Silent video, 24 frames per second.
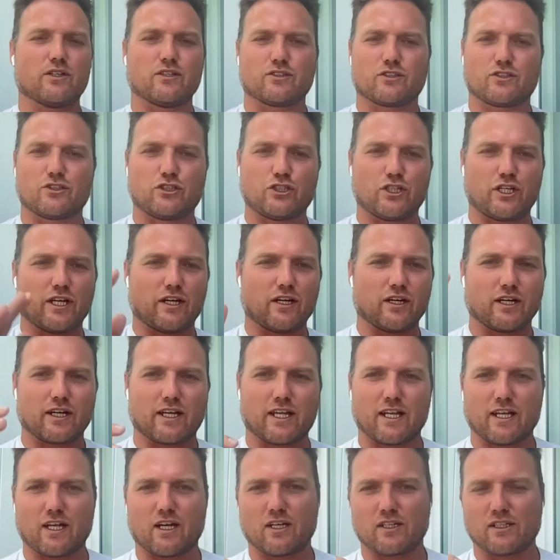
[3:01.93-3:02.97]
there's generic,
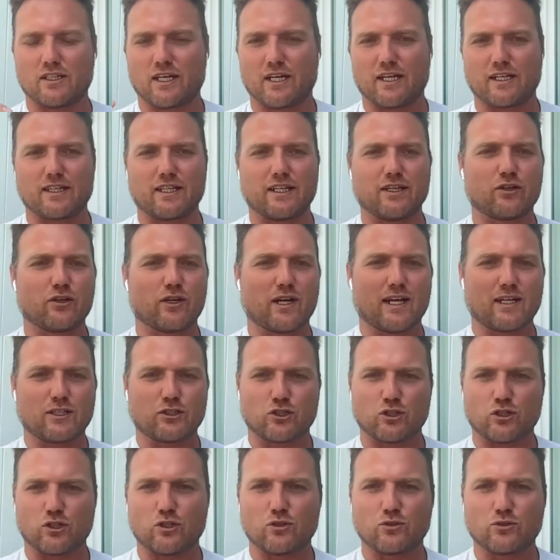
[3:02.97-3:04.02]
and on like the
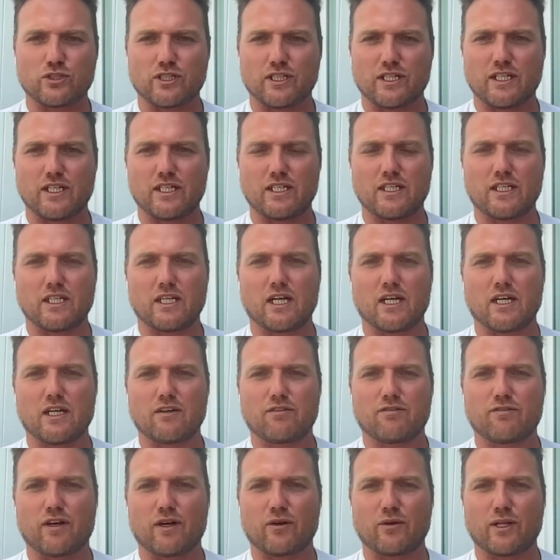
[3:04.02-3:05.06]
International OCD
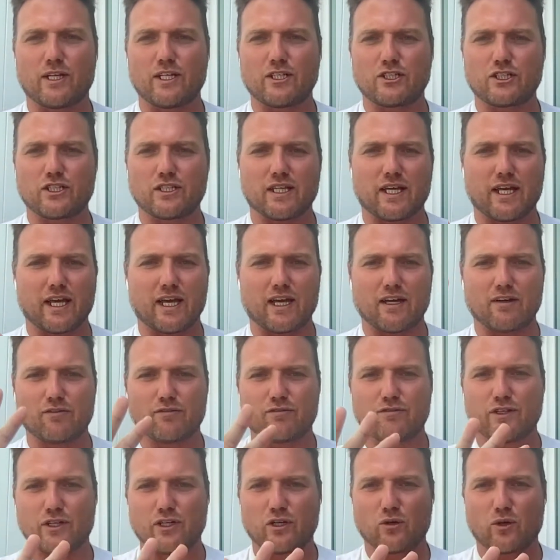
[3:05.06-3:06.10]
Foundation, they have
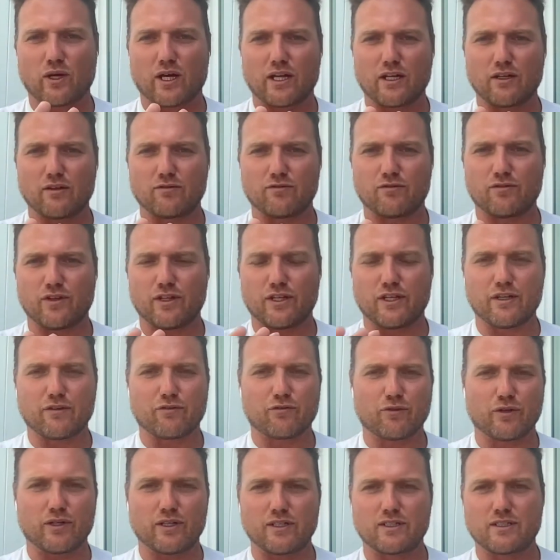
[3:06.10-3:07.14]
kind of the
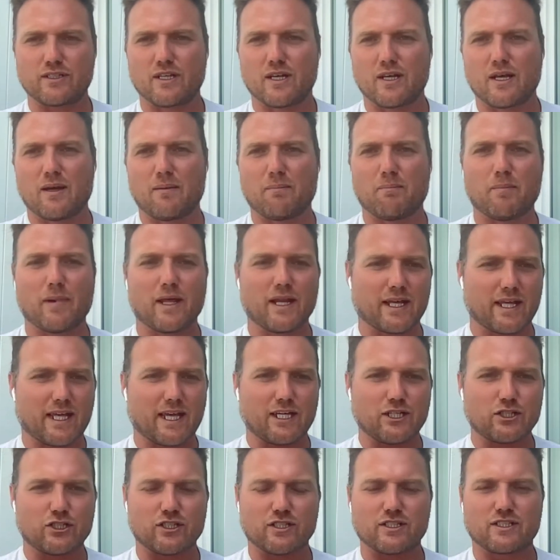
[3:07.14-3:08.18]
different
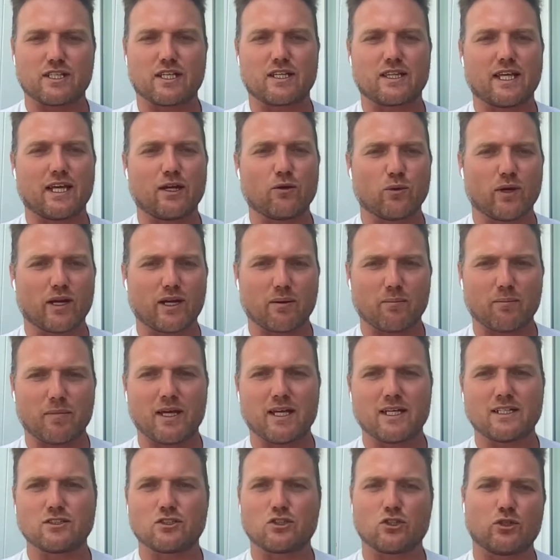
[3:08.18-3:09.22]
medications that they
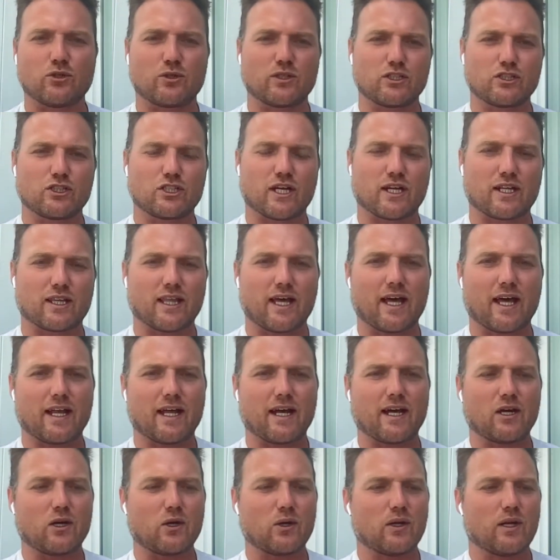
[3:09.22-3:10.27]
recommend, so you can check that
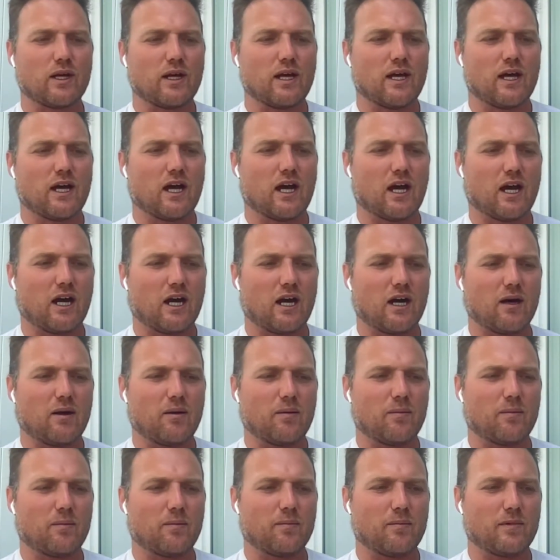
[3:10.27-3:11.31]
out.
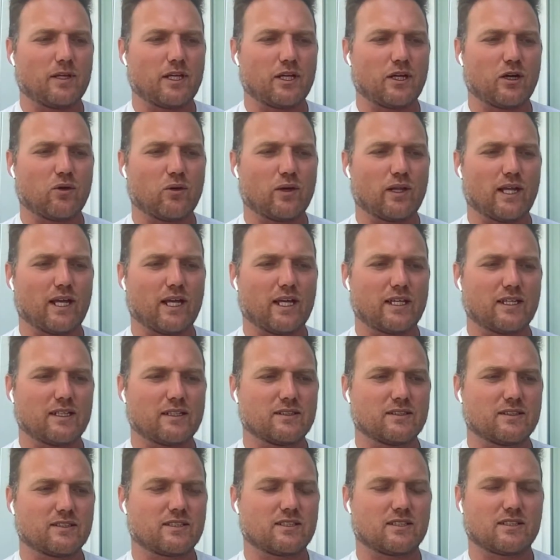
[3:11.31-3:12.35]
You
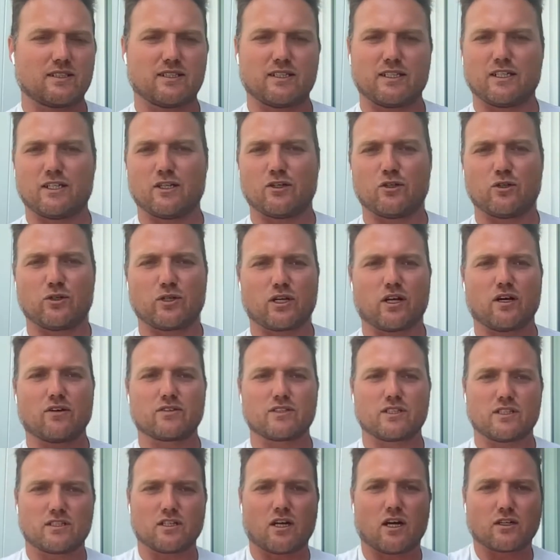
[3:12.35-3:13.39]
can
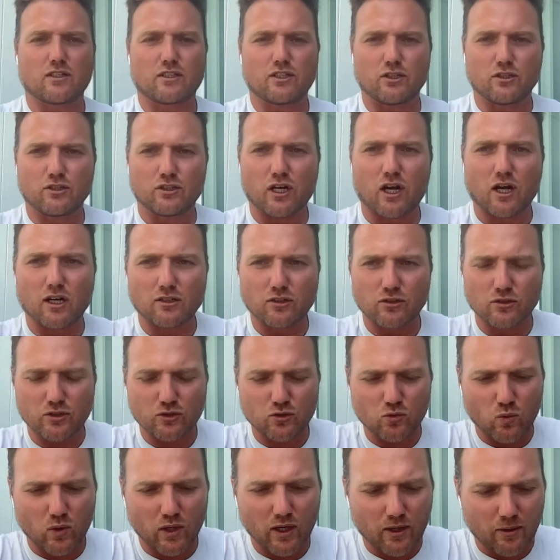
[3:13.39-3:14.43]
obviously talk to your doctor as
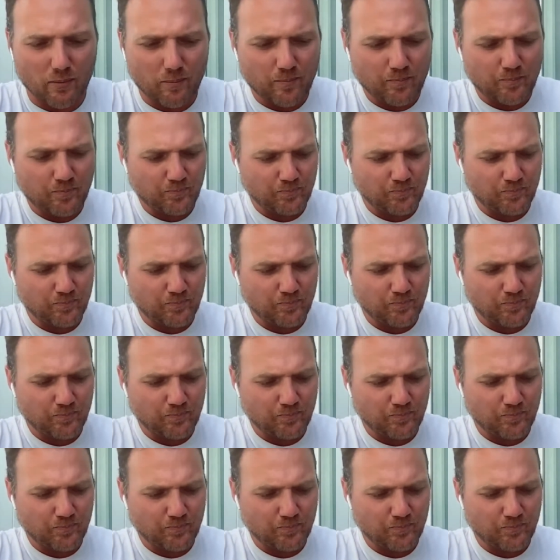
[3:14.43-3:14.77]
well.